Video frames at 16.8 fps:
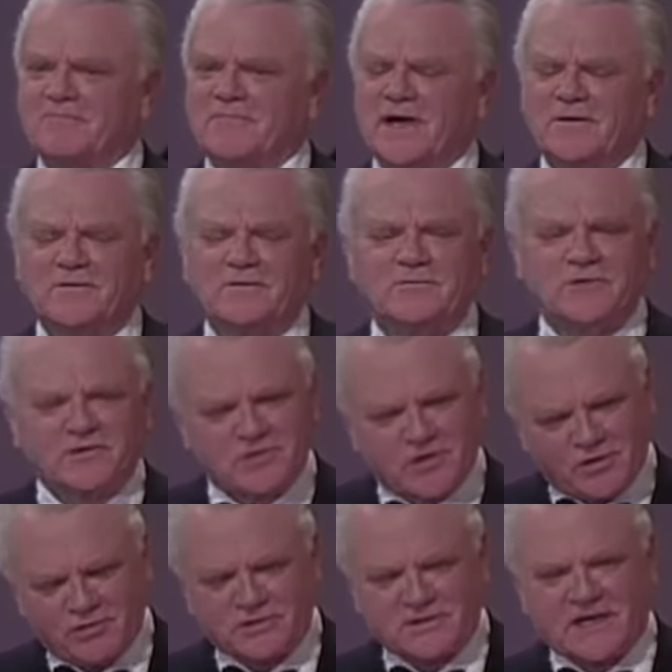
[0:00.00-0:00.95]
But we're
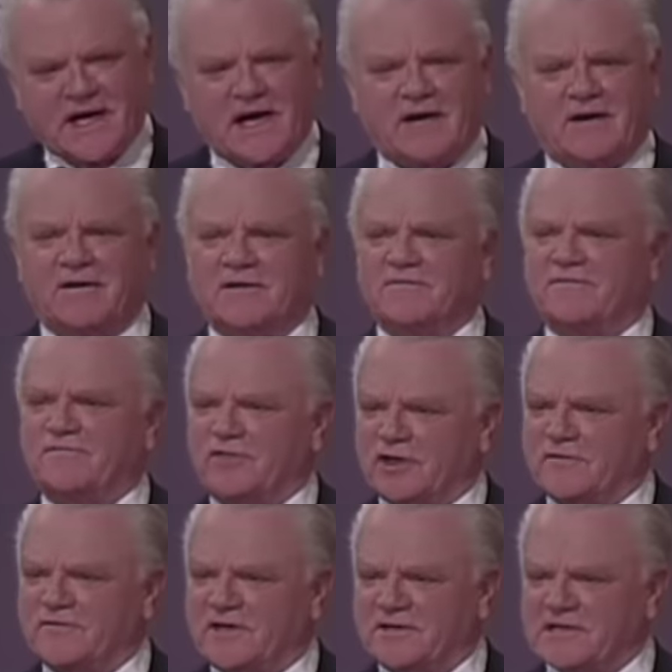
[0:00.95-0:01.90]
old now and
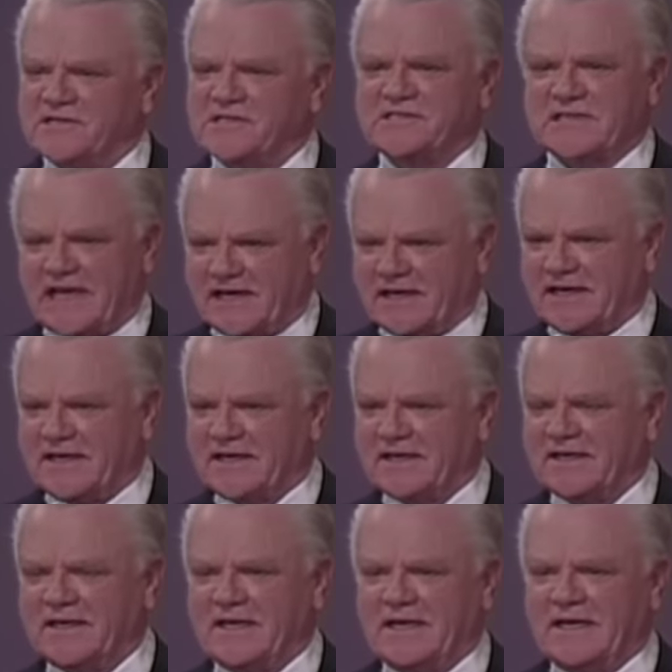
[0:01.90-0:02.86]
full of
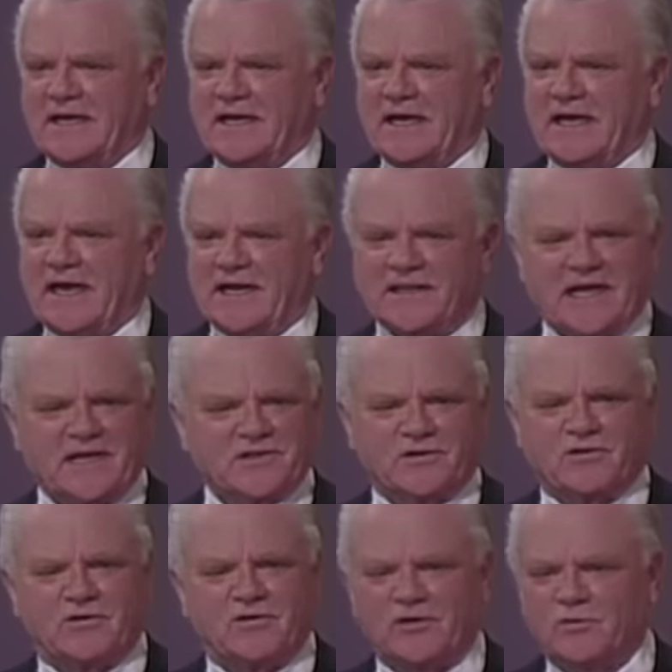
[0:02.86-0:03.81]
understanding, and that's
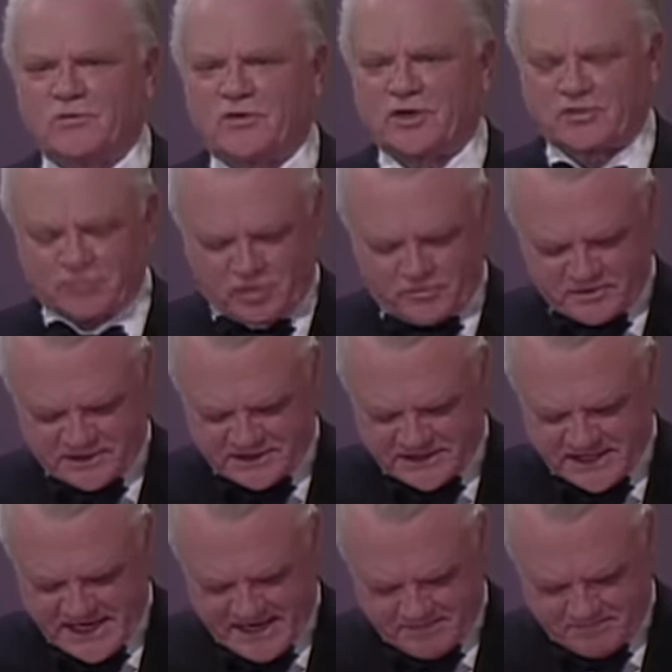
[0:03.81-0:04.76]
all water over the
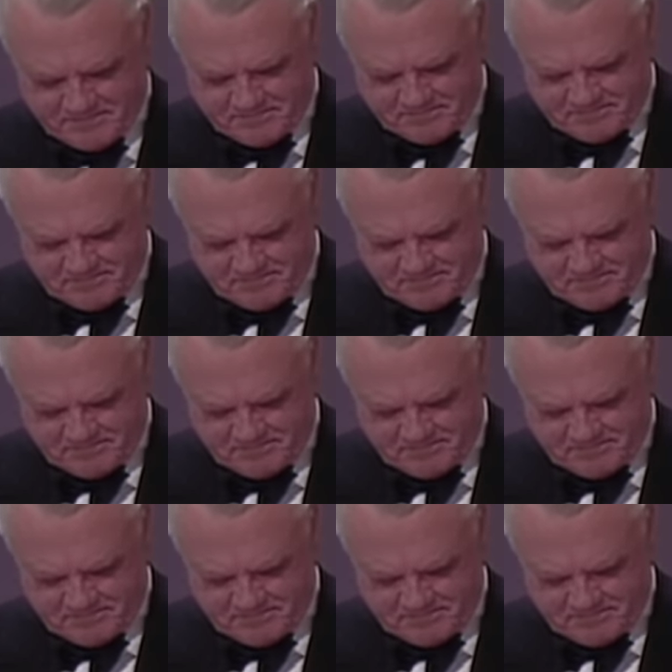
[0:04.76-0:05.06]
dam.